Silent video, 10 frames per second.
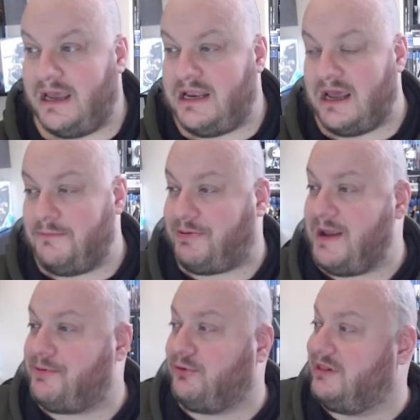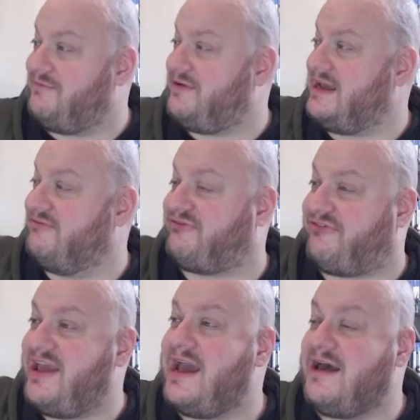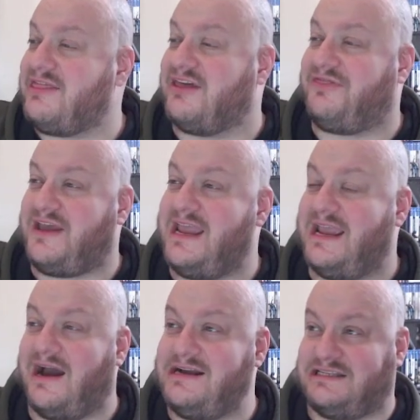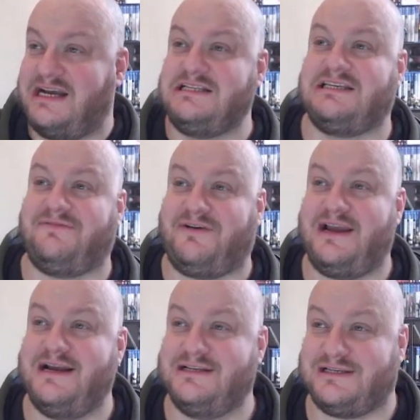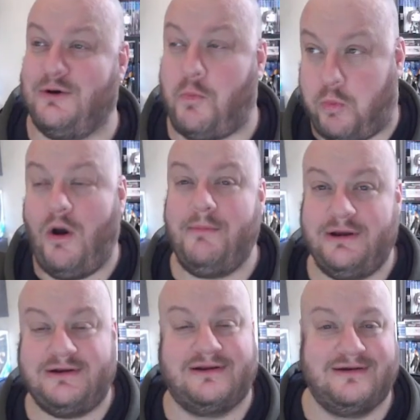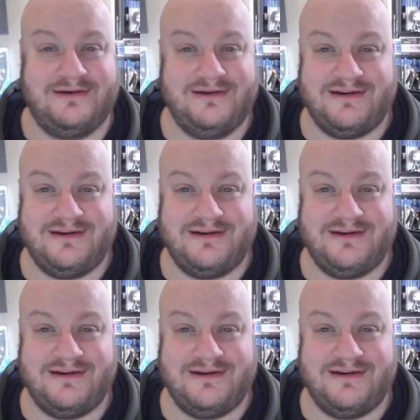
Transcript: and and people living in fear that they identify as a woman